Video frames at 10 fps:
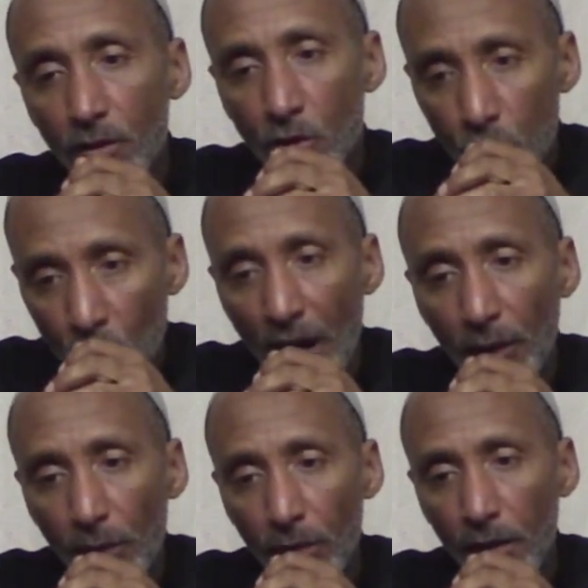
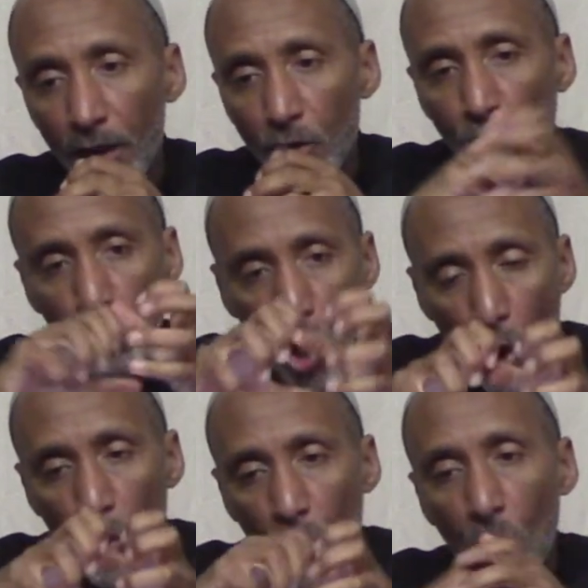Strength. To
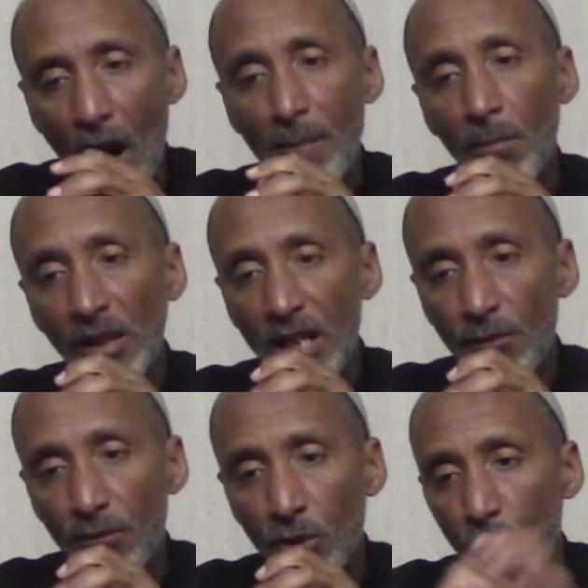learn the right
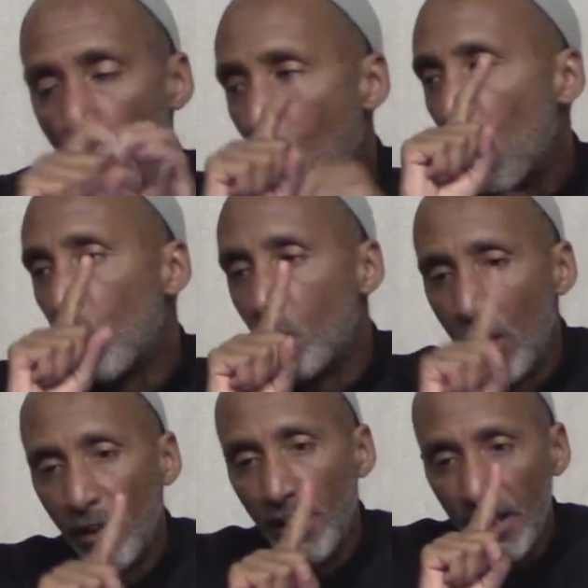belief. To know
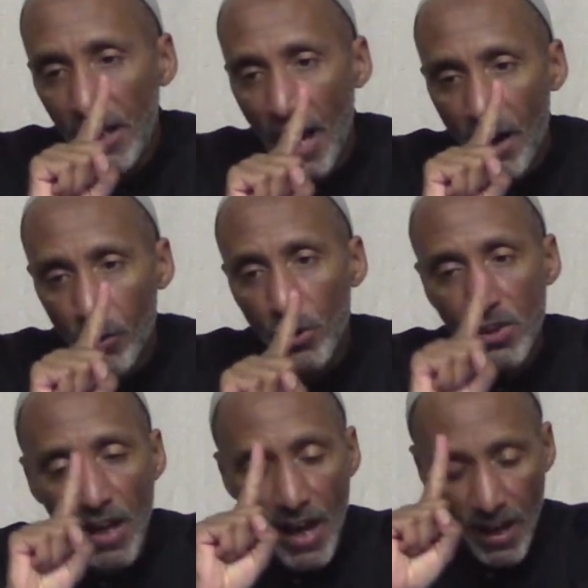really and
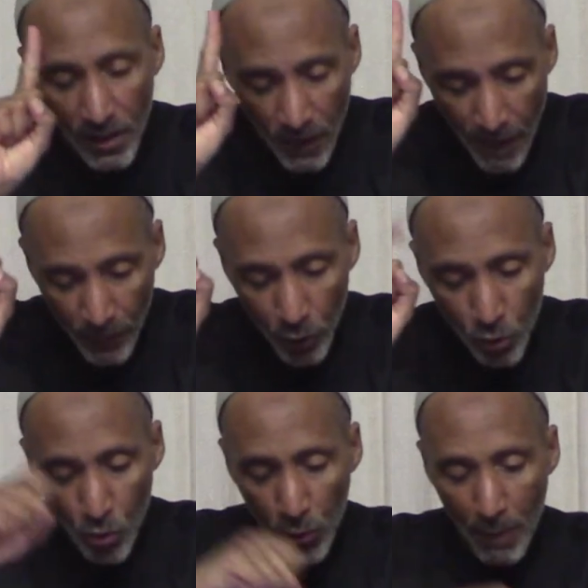understand the
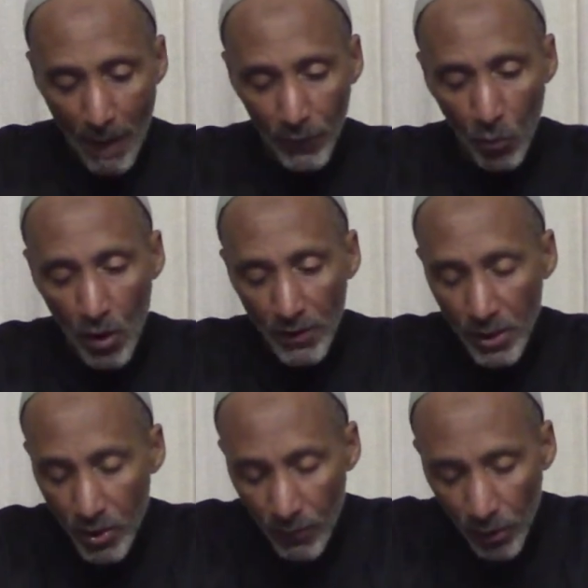truth about the
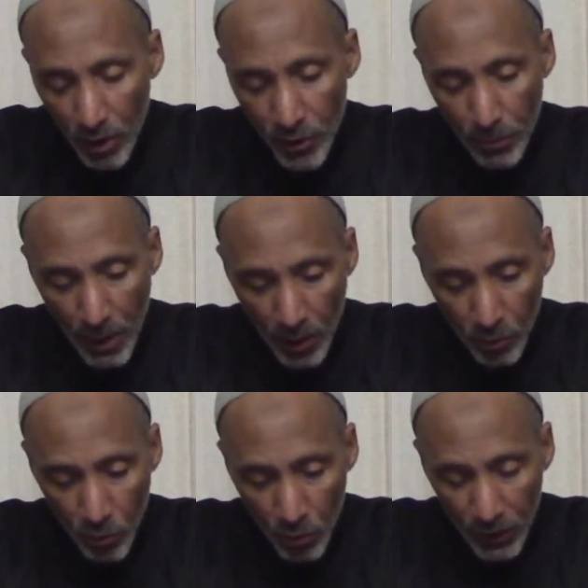oneness of Allah
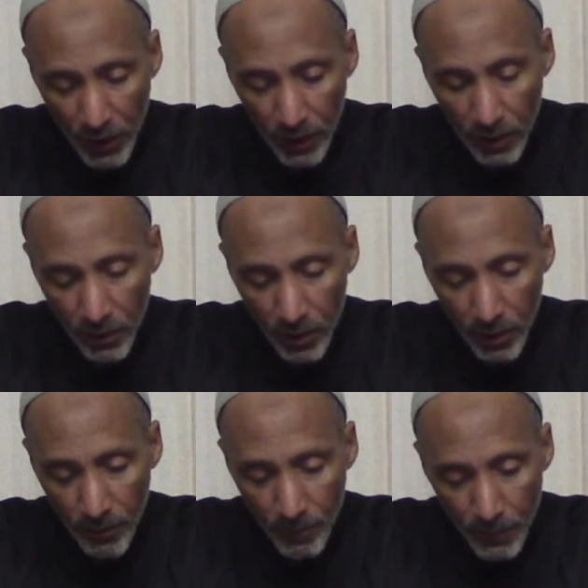subhanahu wa
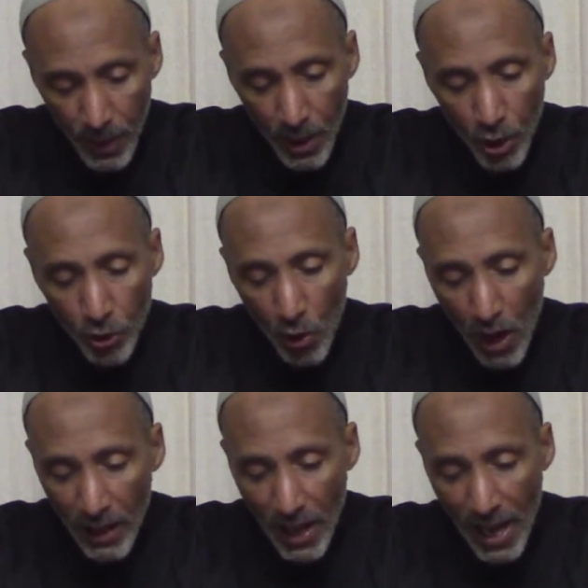ta'ala. So